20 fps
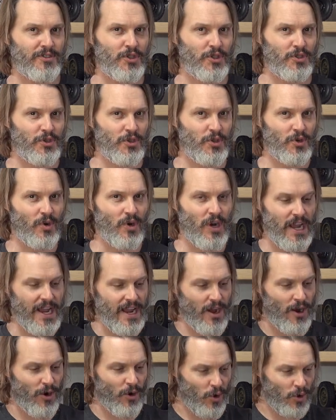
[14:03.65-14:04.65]
to do a
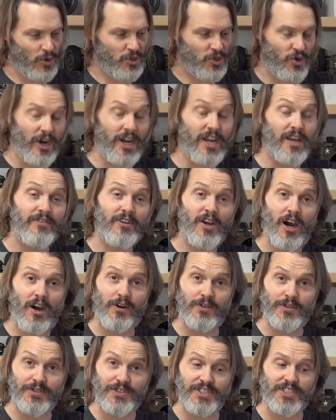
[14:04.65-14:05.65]
whole tray of
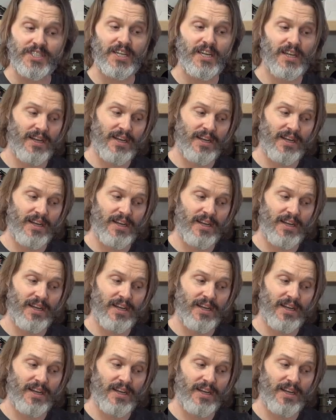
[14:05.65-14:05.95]
cones.